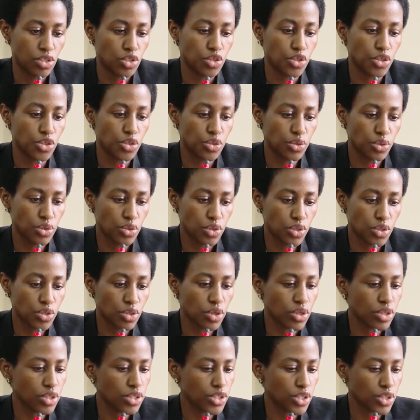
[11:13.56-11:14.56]
to use
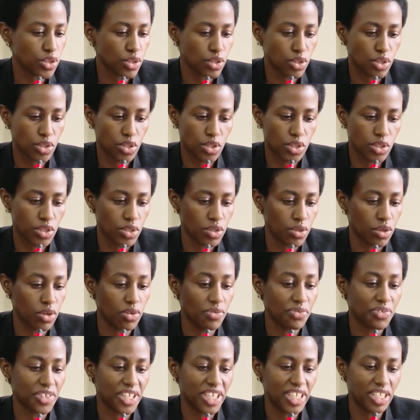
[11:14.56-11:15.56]
all sorts
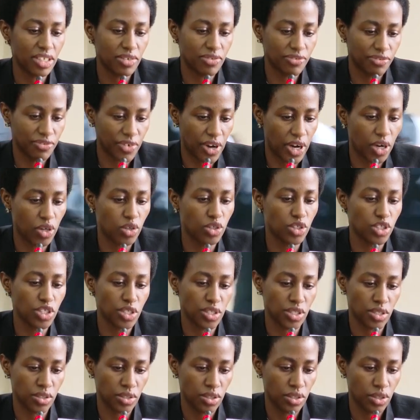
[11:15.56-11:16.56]
of
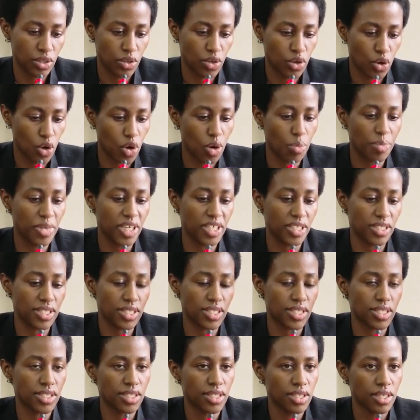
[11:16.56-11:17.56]
ill-found
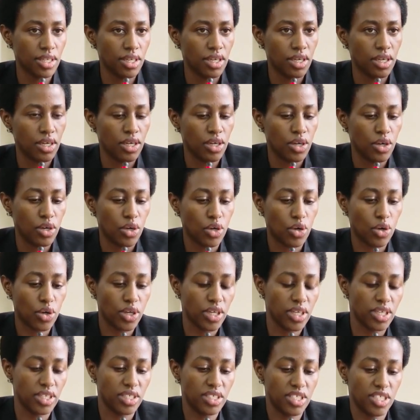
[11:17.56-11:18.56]
comments
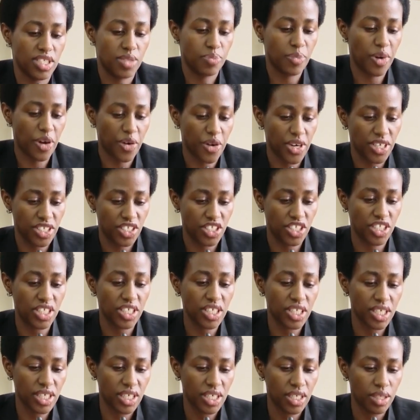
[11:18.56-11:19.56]
on
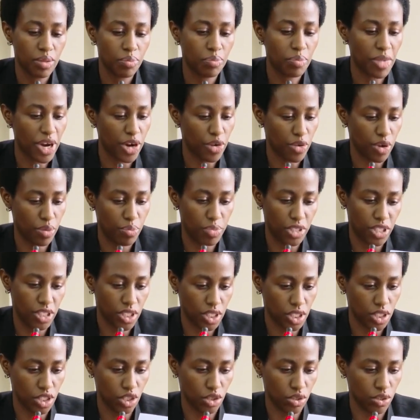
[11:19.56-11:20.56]
disparaging my
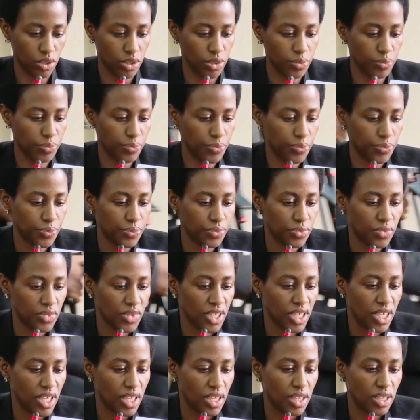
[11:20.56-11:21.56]
reputation.
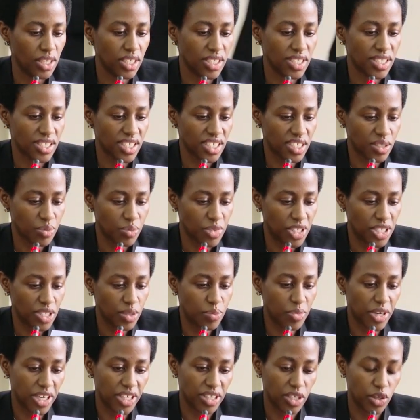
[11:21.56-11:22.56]
The
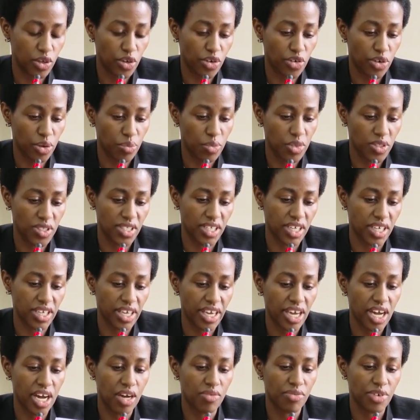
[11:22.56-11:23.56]
statements by the Honorable
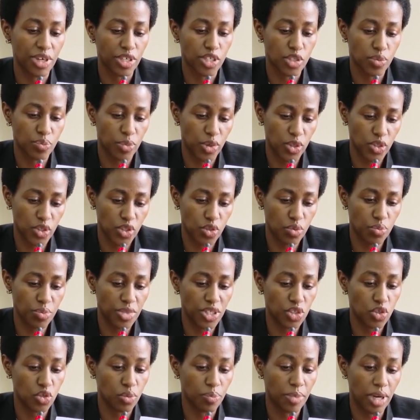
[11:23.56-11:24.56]
Zaake have exposed
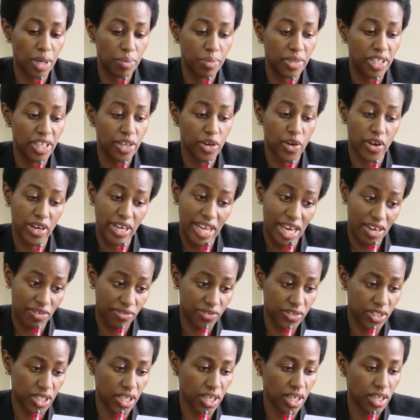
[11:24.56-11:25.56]
me to public
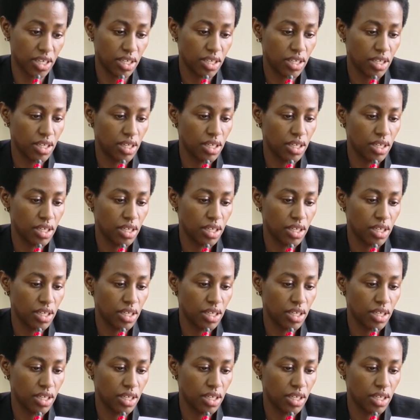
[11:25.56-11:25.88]
laughter,